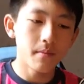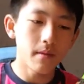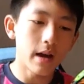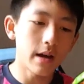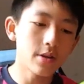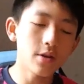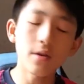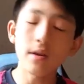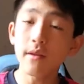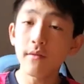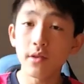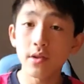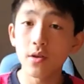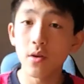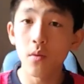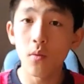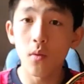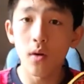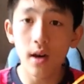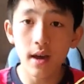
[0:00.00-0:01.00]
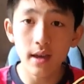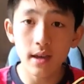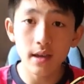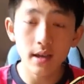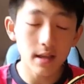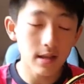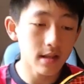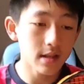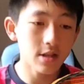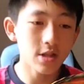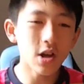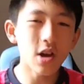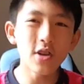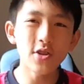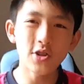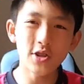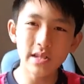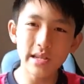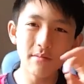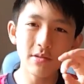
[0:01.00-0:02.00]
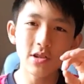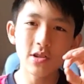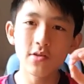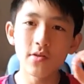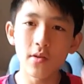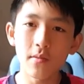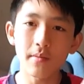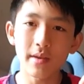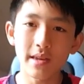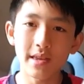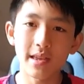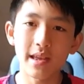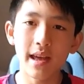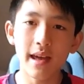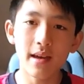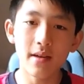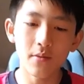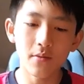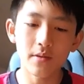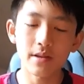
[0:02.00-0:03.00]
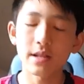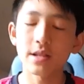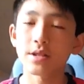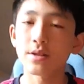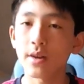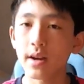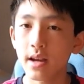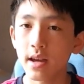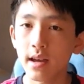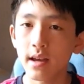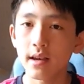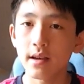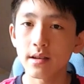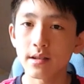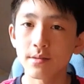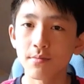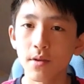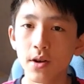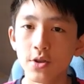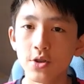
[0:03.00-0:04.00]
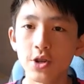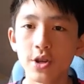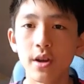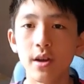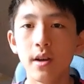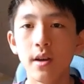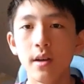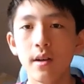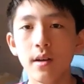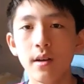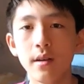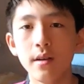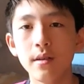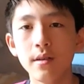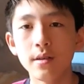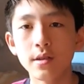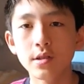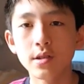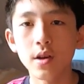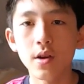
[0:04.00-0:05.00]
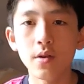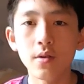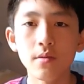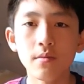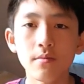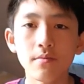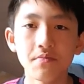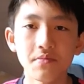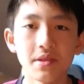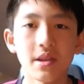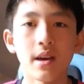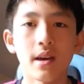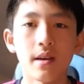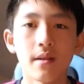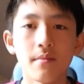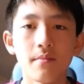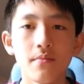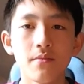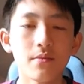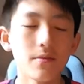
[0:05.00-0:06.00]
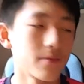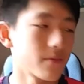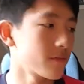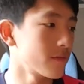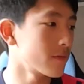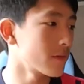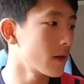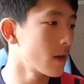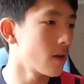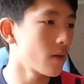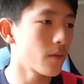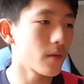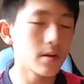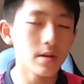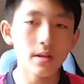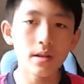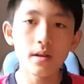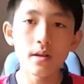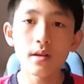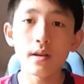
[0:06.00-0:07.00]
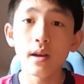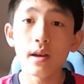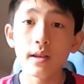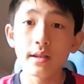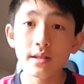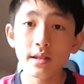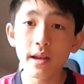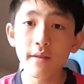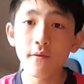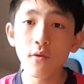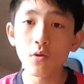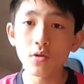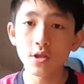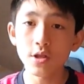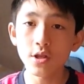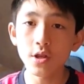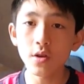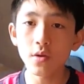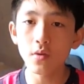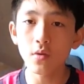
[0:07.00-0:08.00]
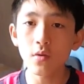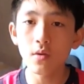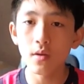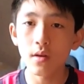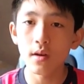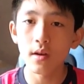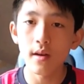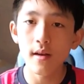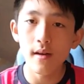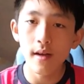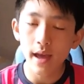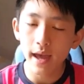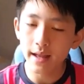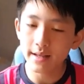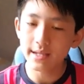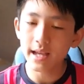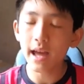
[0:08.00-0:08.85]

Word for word: I don't even know why. The touch seems to not be there with this racket as much. So, yeah. Whereas the Z Force 2, it's